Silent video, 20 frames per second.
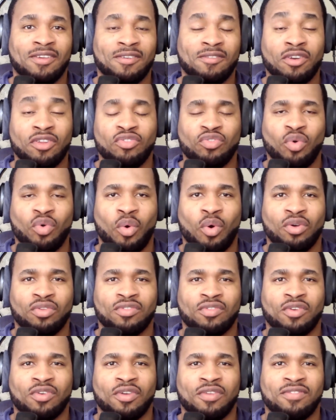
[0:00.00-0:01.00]
results
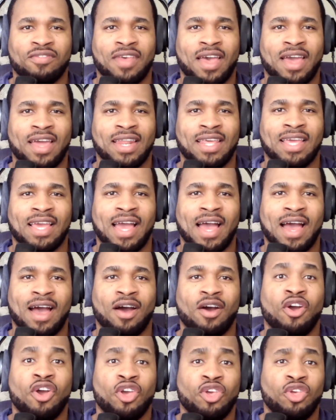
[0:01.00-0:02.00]
concerning how
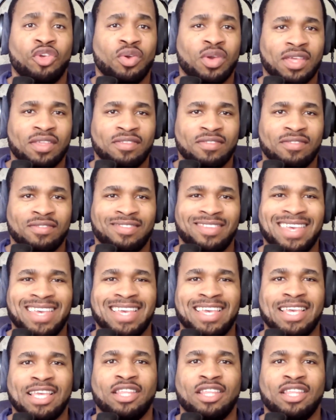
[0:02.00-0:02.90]
you can see